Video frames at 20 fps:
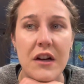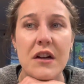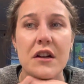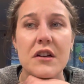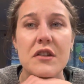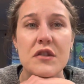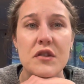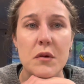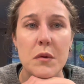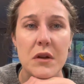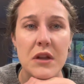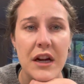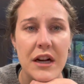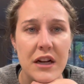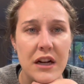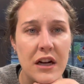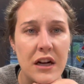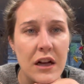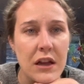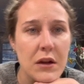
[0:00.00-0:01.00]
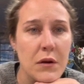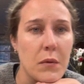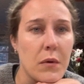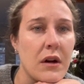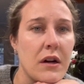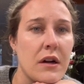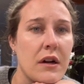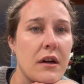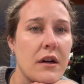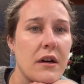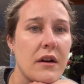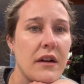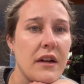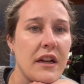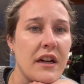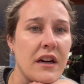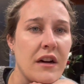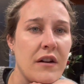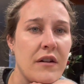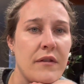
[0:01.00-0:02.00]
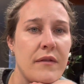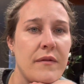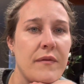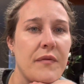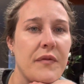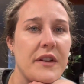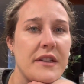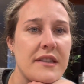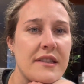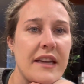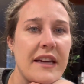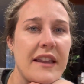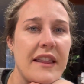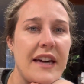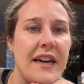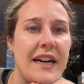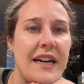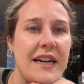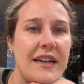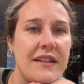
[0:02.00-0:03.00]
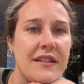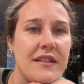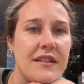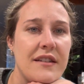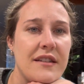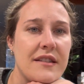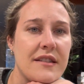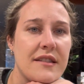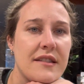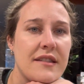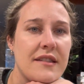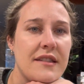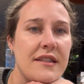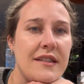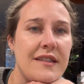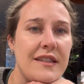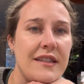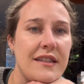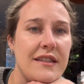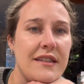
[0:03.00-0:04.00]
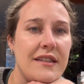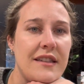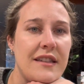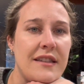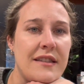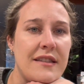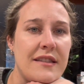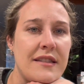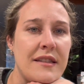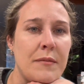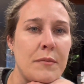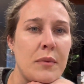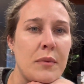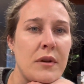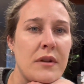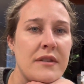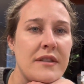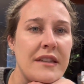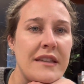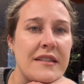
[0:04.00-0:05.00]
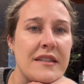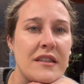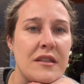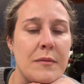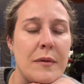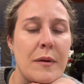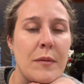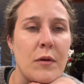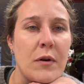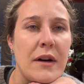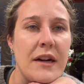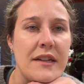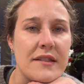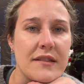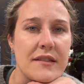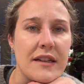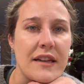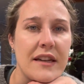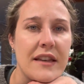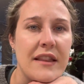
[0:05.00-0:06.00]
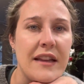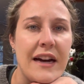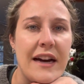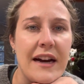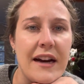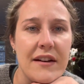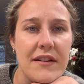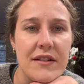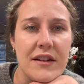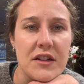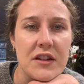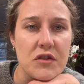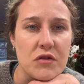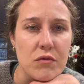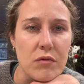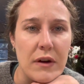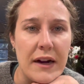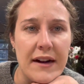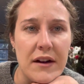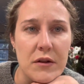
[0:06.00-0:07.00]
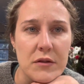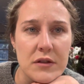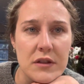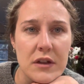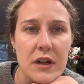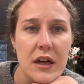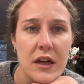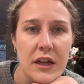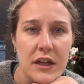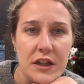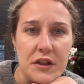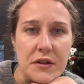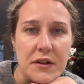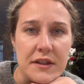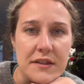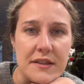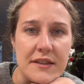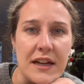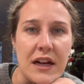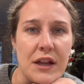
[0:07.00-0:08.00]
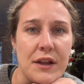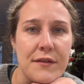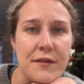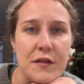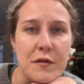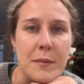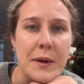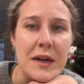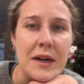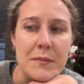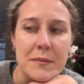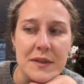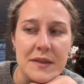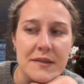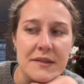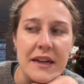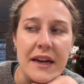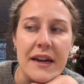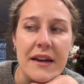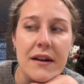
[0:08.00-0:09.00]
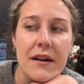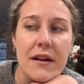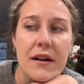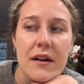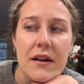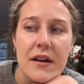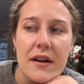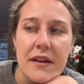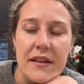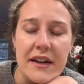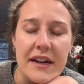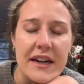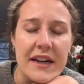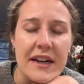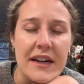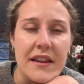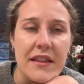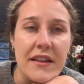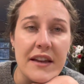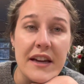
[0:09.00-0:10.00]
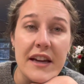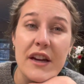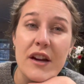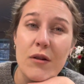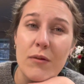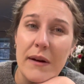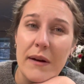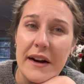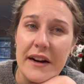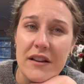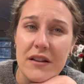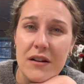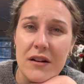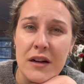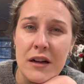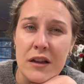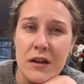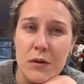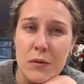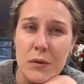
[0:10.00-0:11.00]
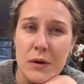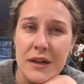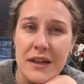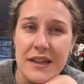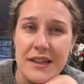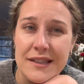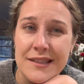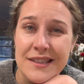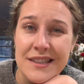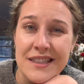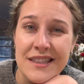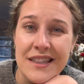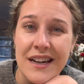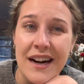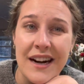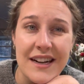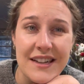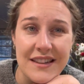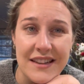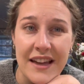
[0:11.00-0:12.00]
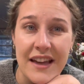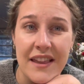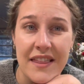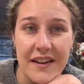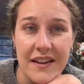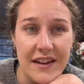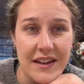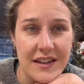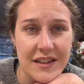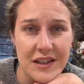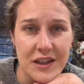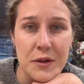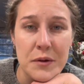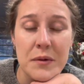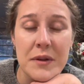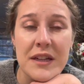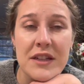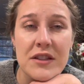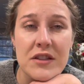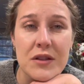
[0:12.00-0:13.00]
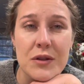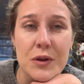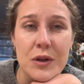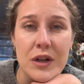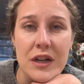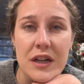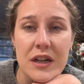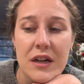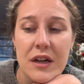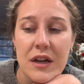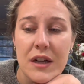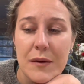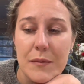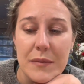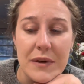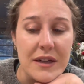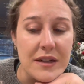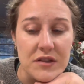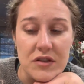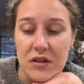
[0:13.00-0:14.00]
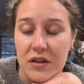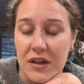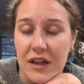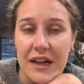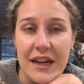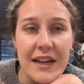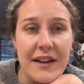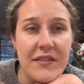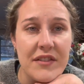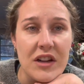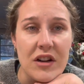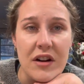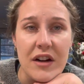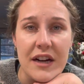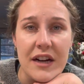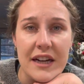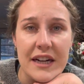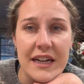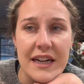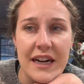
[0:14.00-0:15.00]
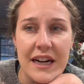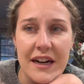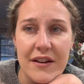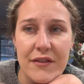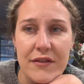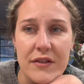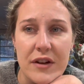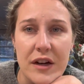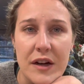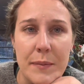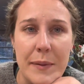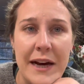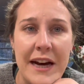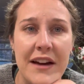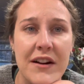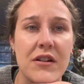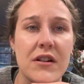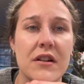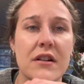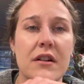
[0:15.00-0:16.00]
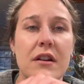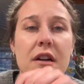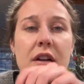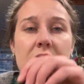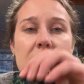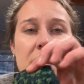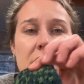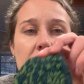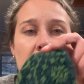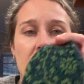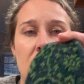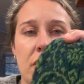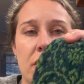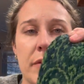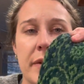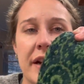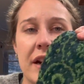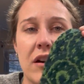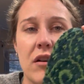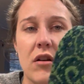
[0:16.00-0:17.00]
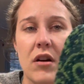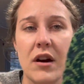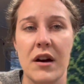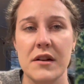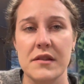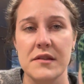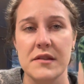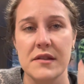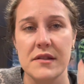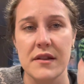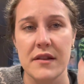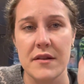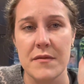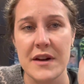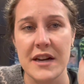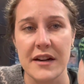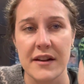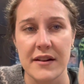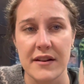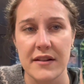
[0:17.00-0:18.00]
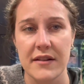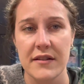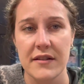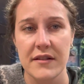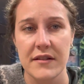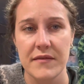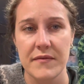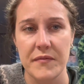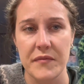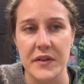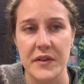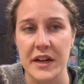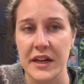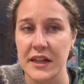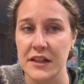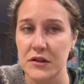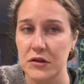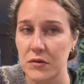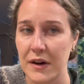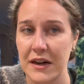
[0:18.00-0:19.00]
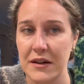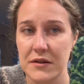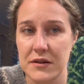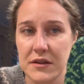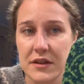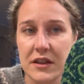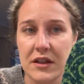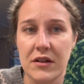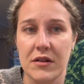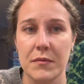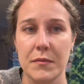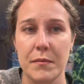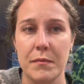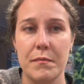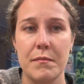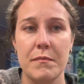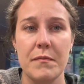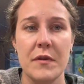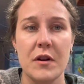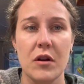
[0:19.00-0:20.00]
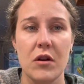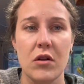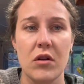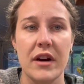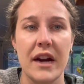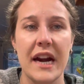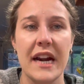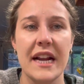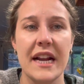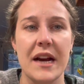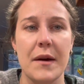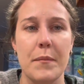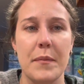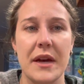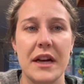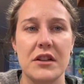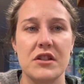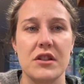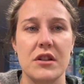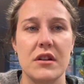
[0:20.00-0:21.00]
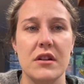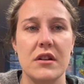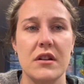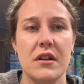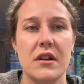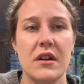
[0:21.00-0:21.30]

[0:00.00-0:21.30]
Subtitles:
So a lot of color work, you know, it's like that. It's simple, it's easy to memorize like that. Each round, you can tell if you've made a mistake, that kind of thing. Irregular color work is not like that. You need to look because you're not going to have a pattern all the way across the mitten in each round. You're creating a picture.